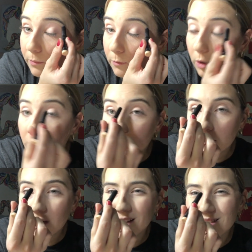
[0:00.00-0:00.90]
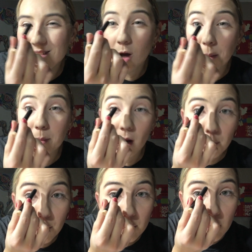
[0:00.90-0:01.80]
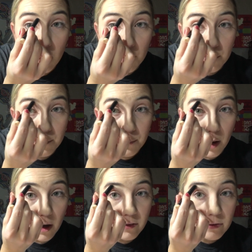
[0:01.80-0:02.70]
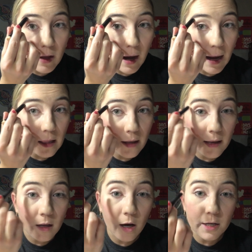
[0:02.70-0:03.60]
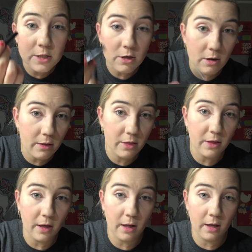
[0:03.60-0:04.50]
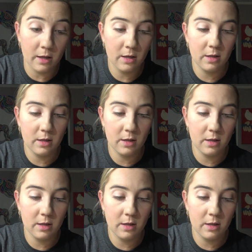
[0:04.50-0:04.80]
Well, I guess that's on my brow bone. Above the eyelid, under the